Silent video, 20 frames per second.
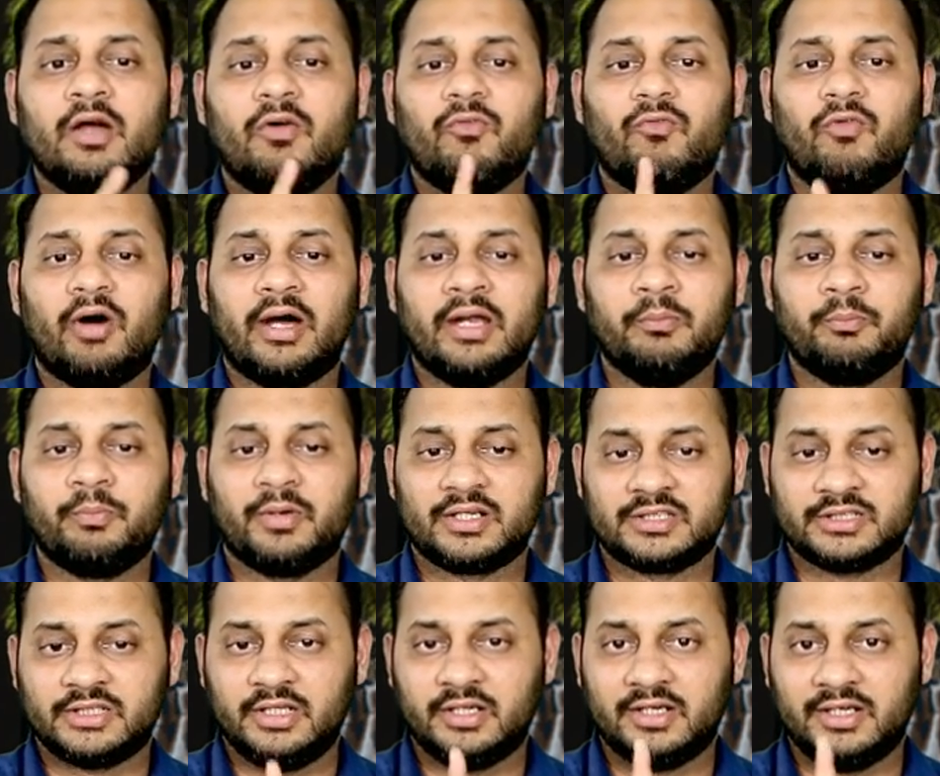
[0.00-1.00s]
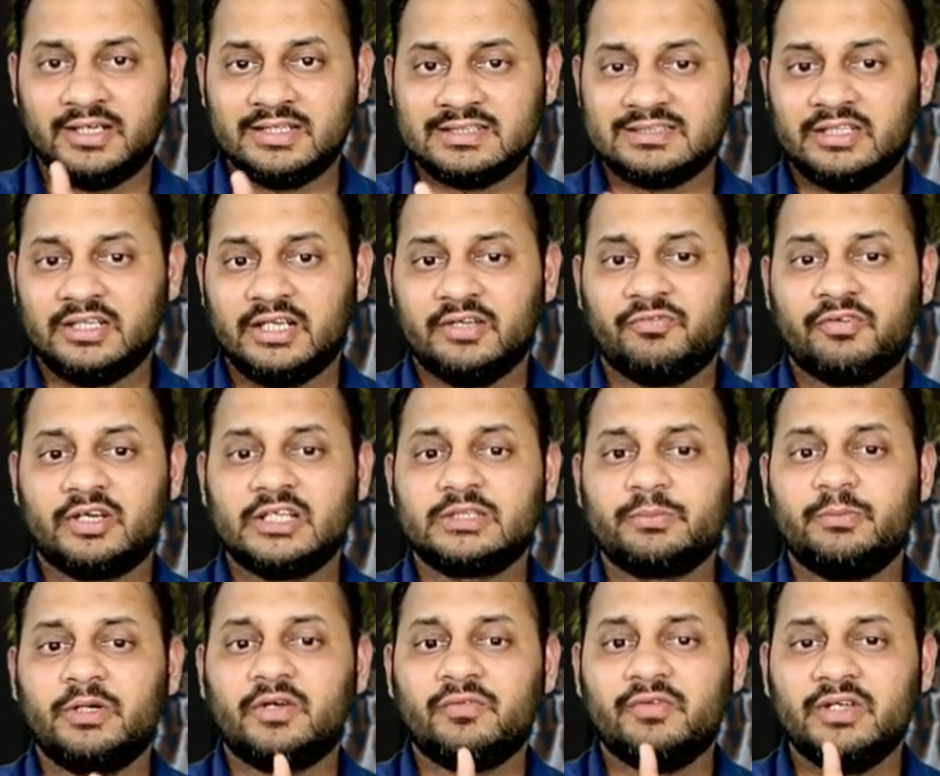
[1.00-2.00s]
1%. It is the difference
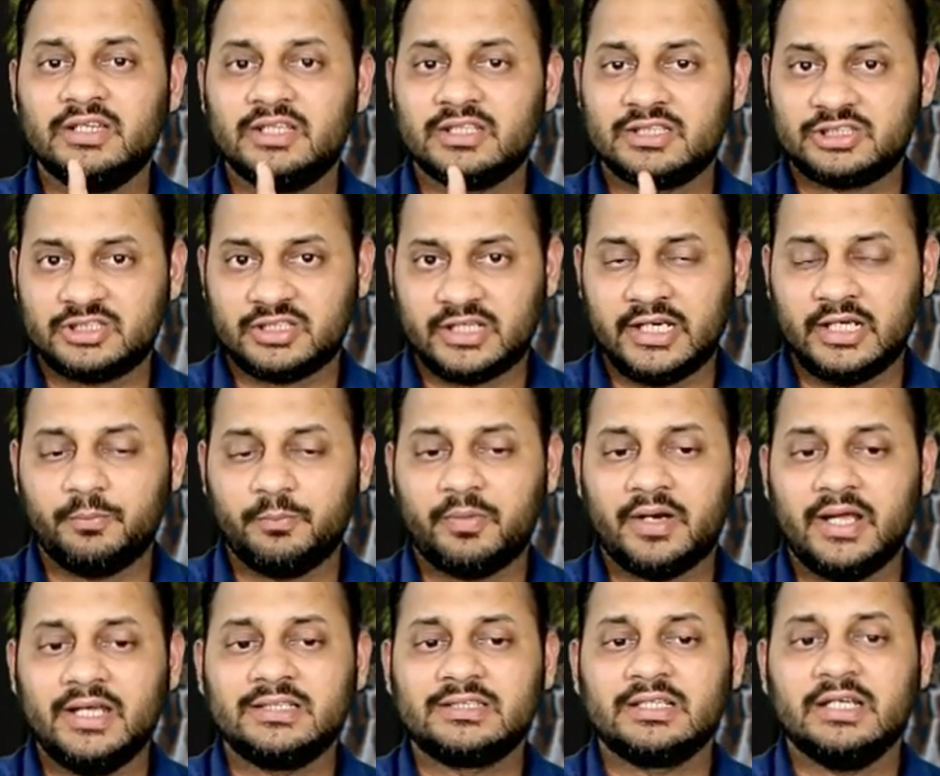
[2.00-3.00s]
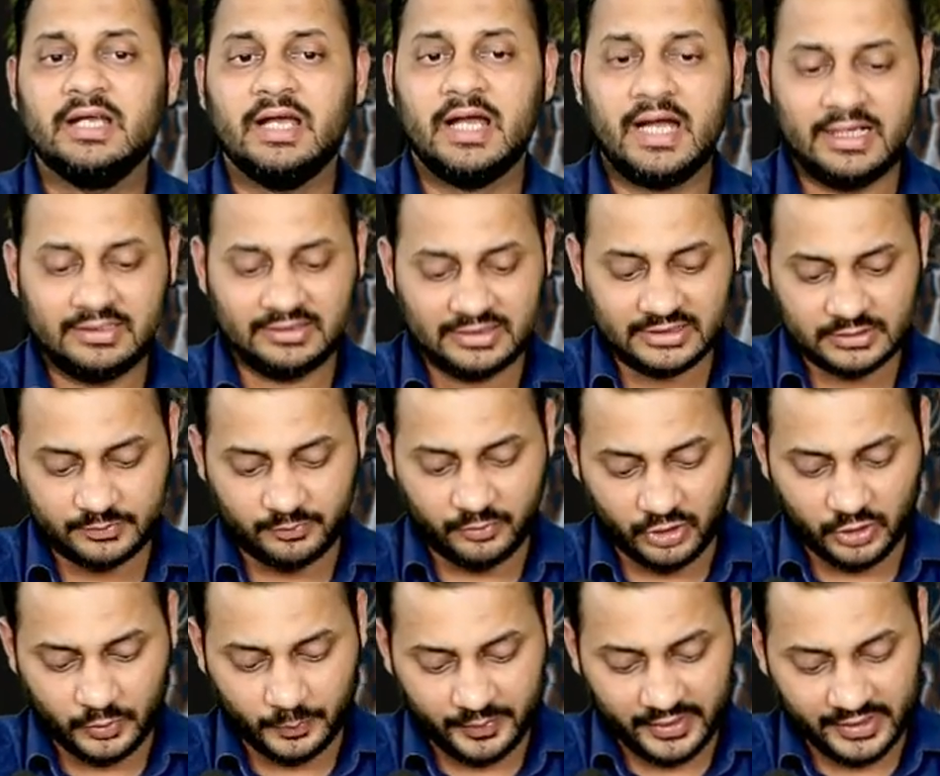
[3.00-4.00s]
between the strike price and the
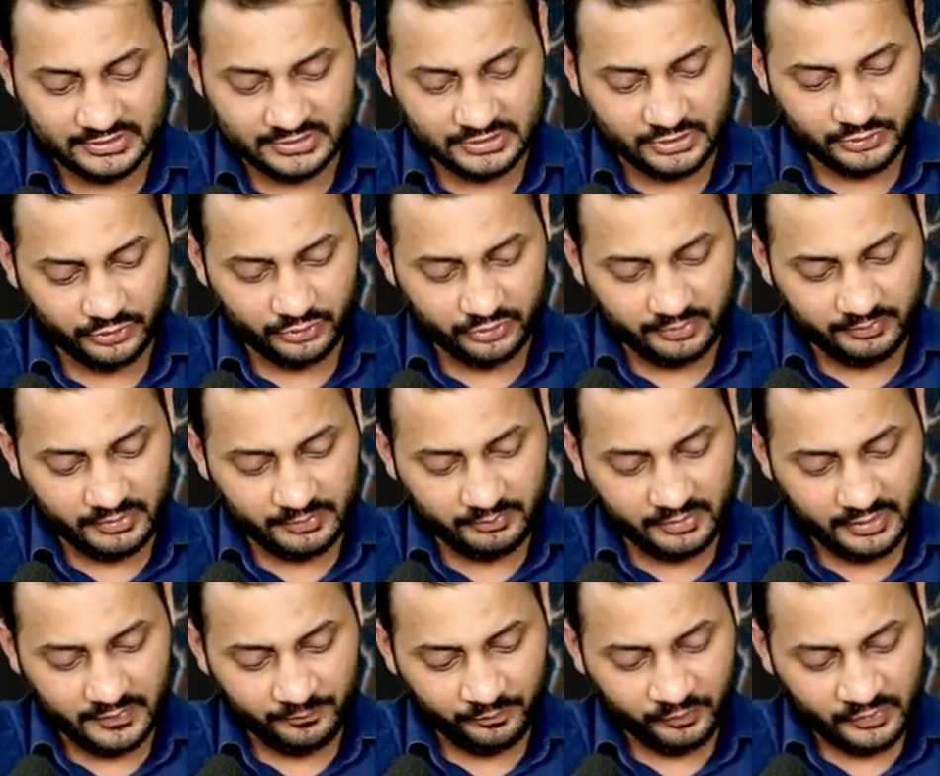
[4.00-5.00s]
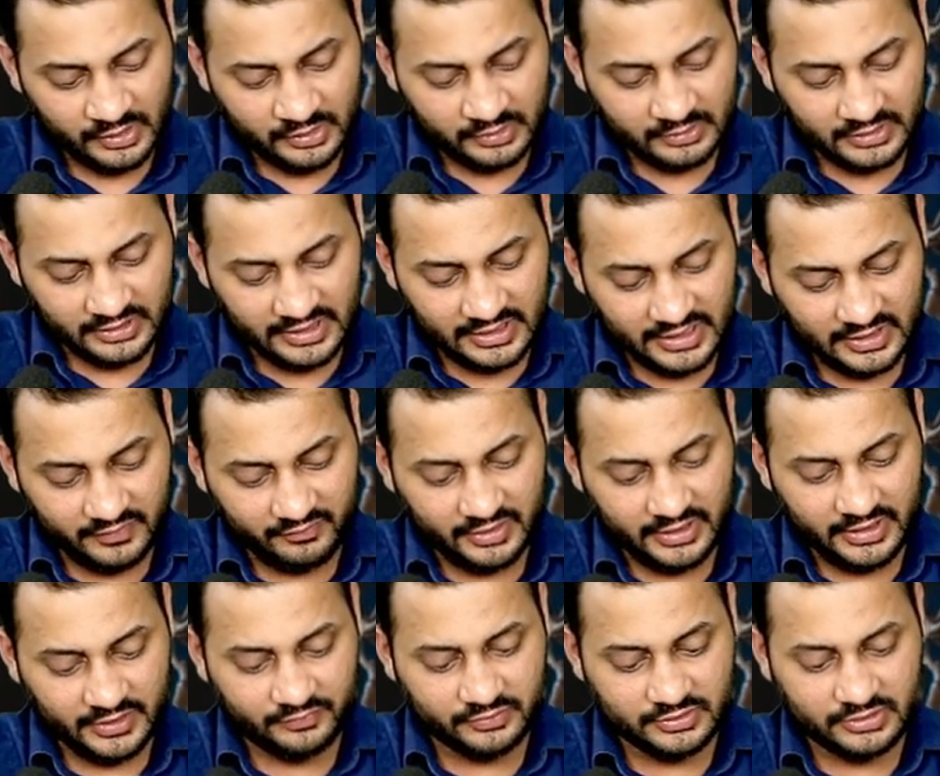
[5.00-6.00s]
spot price. Do you remember the
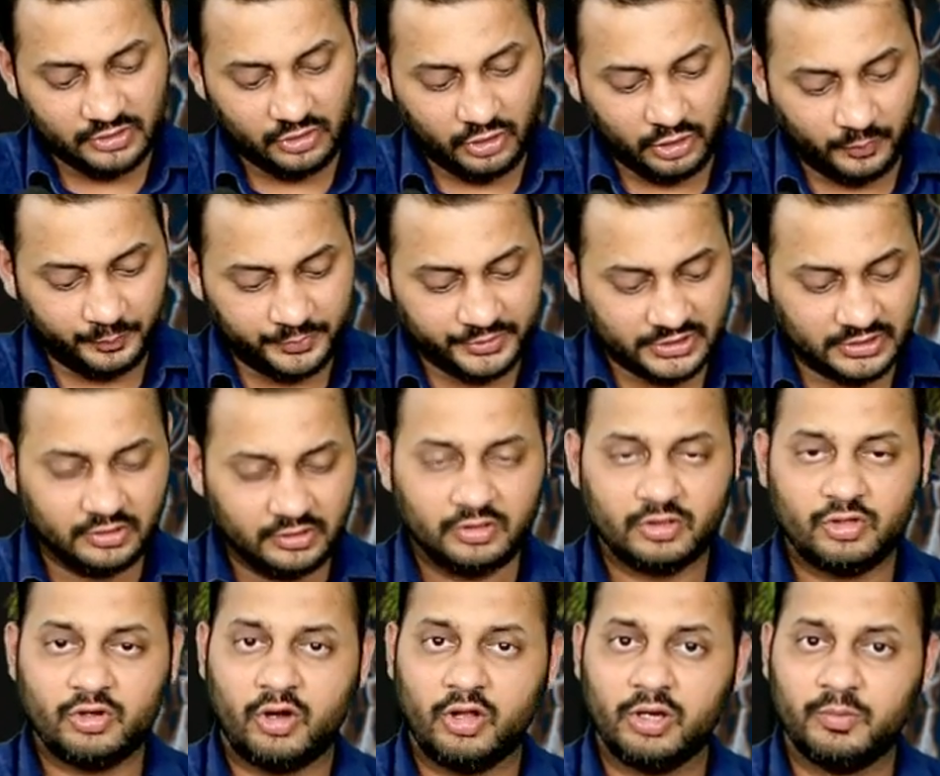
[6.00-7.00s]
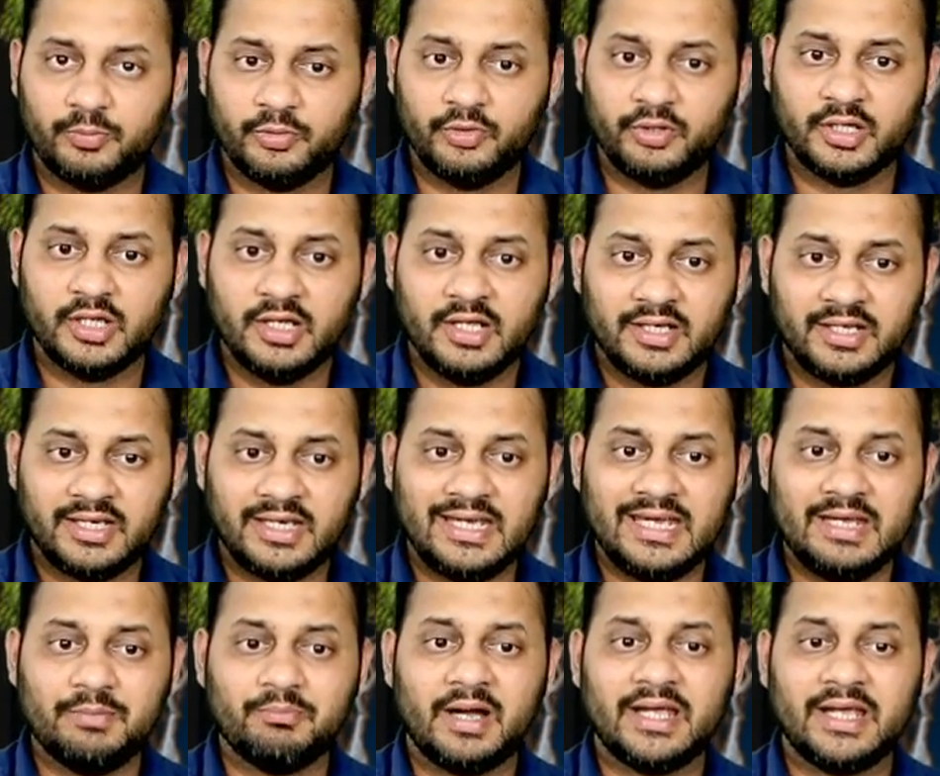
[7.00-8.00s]
derivatives? Option, call put,
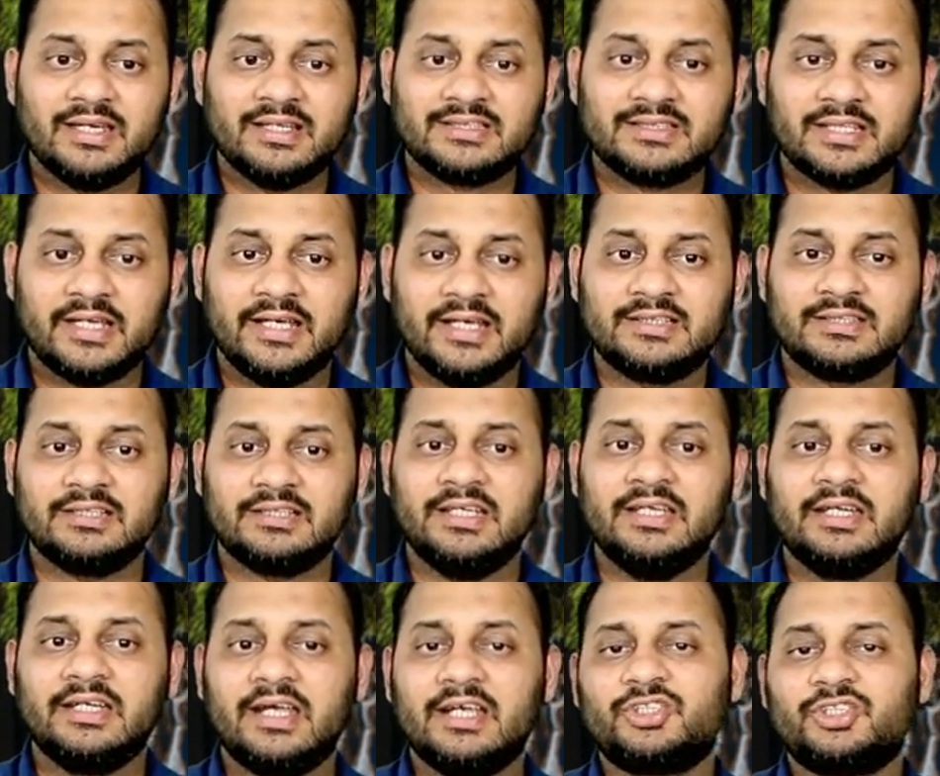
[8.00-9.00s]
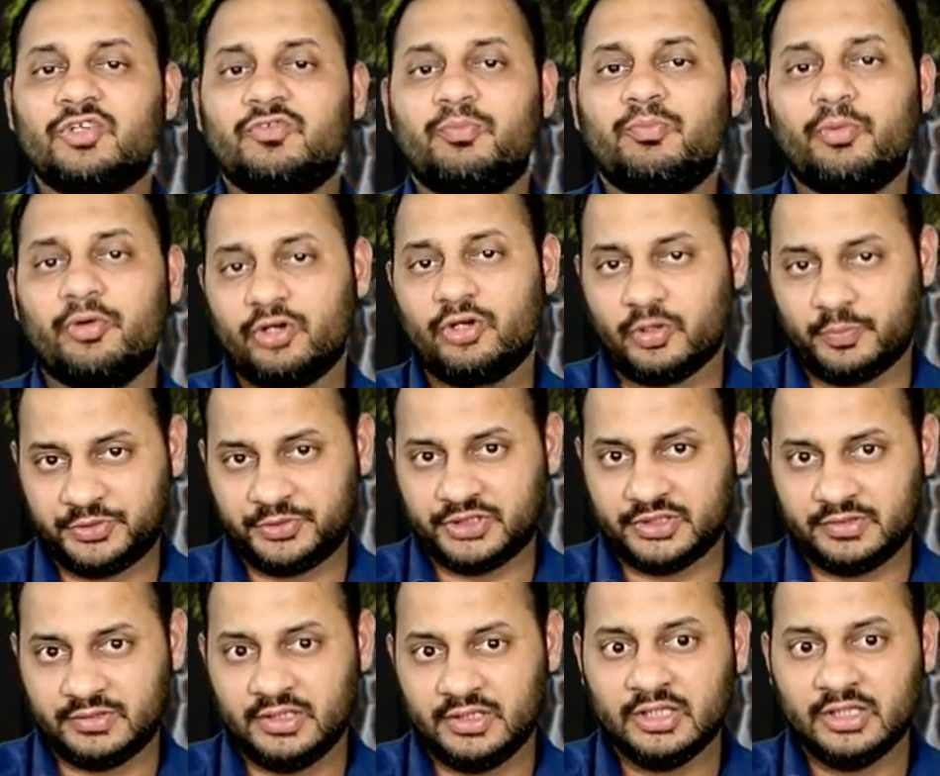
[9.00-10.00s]
K minus S in case of put
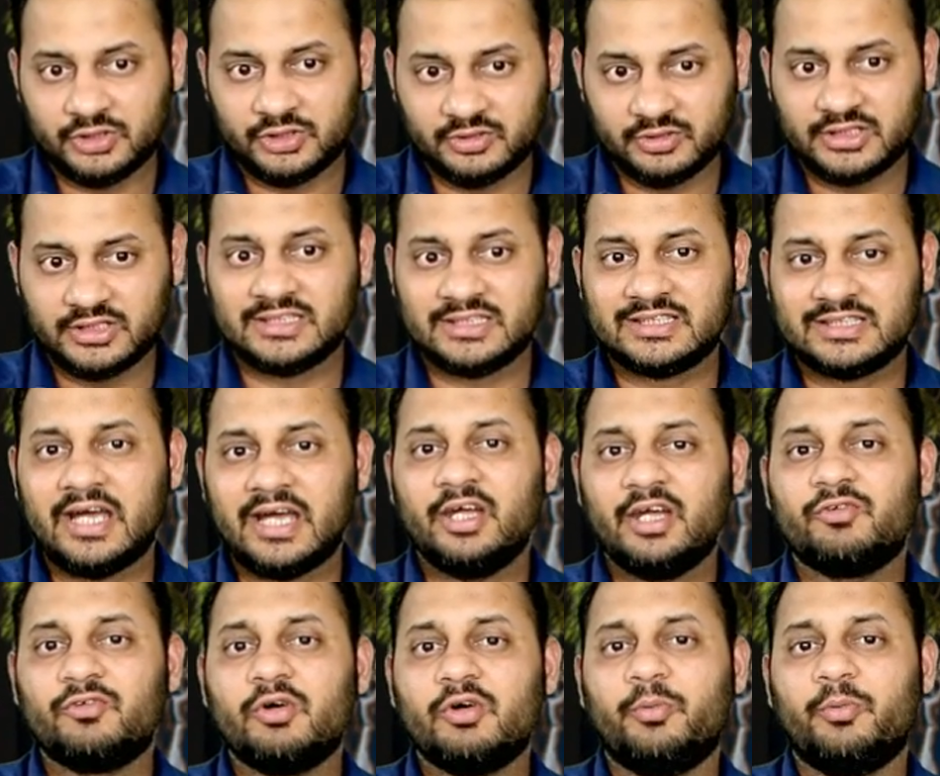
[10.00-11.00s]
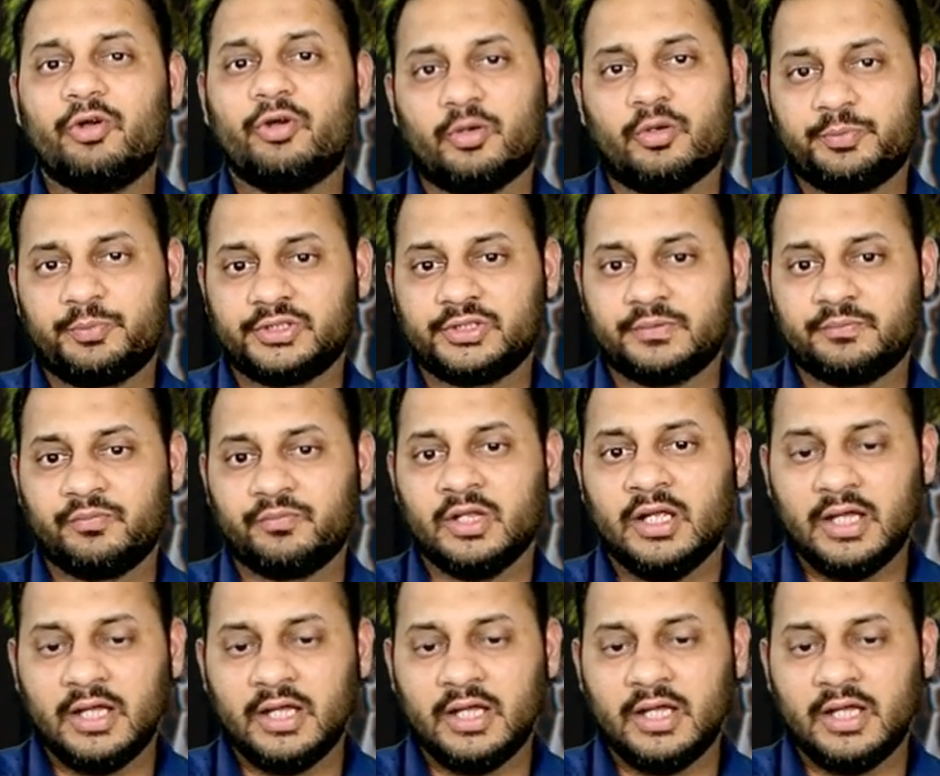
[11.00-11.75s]
option. So this is kind of a put option.